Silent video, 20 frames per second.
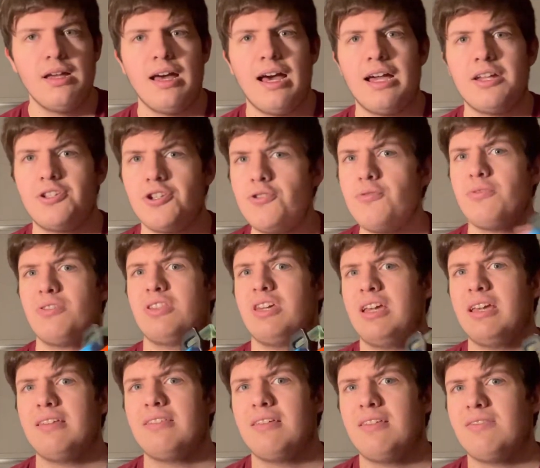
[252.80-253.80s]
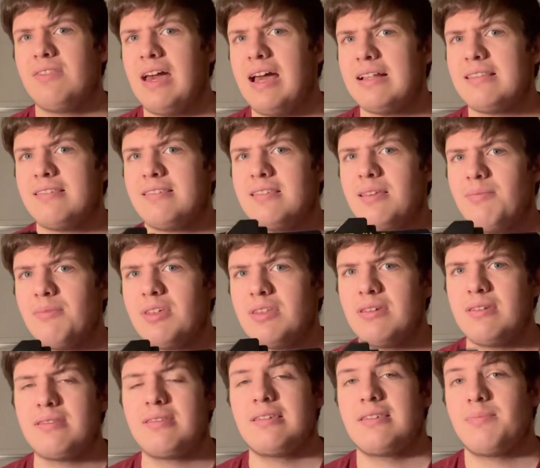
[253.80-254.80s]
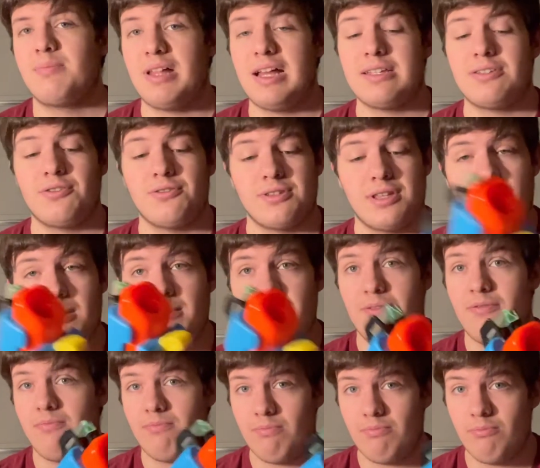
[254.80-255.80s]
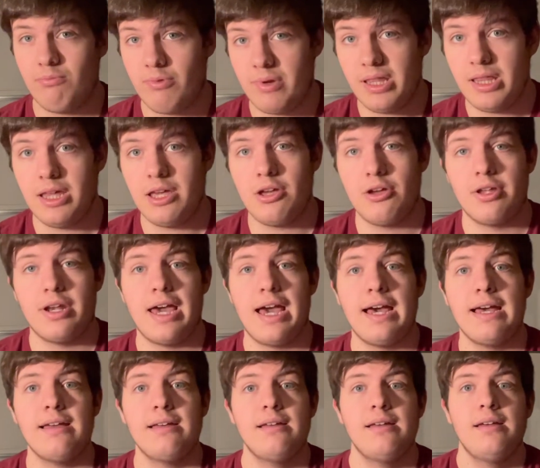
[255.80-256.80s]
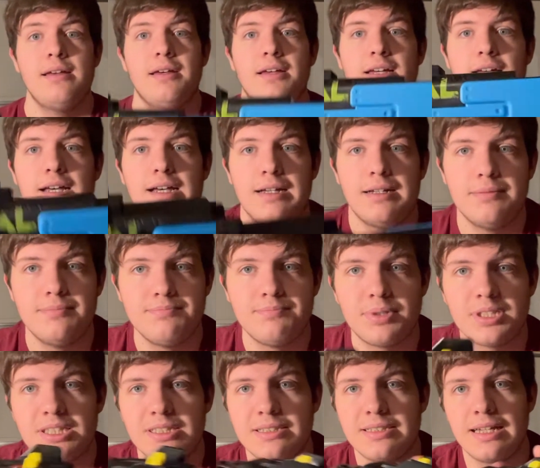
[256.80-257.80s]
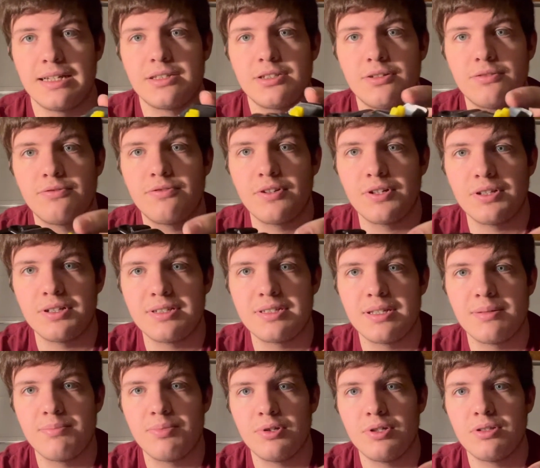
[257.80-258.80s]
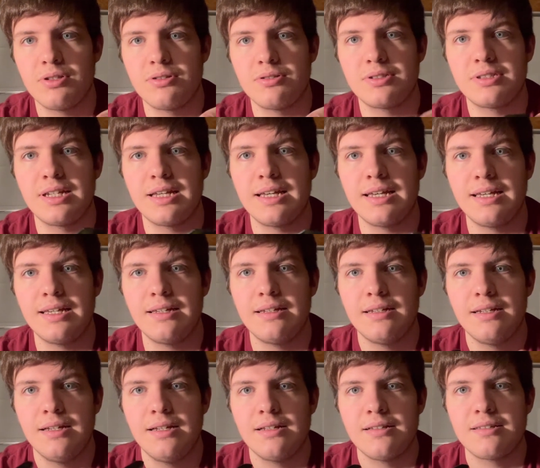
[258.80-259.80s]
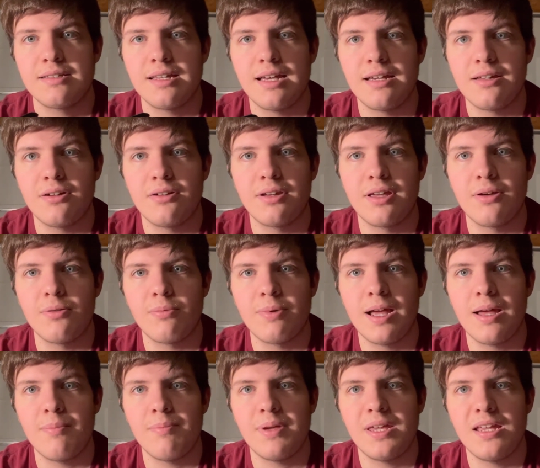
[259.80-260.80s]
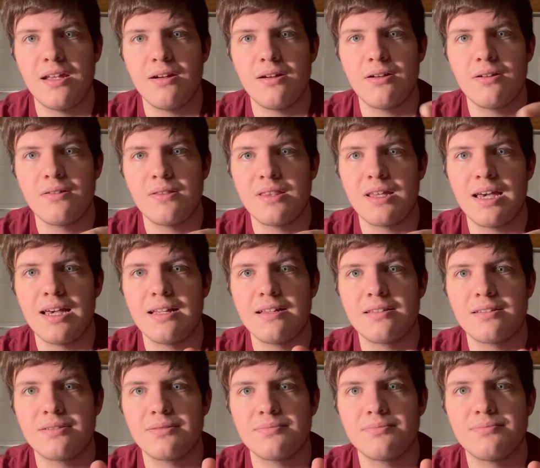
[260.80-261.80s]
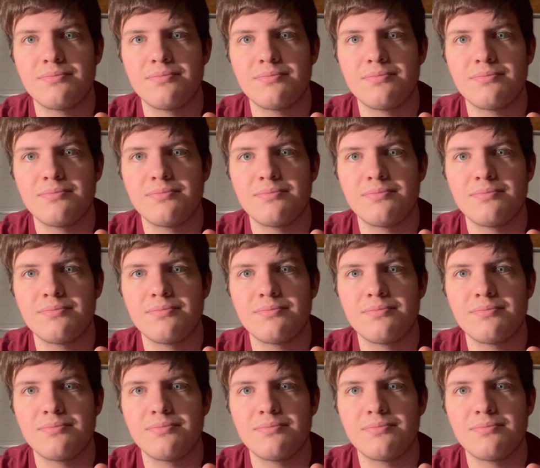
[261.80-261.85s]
I do think that that's something that this blaster is going to be really good at. But the sights are fairly simple. There's a sight on a ramp here that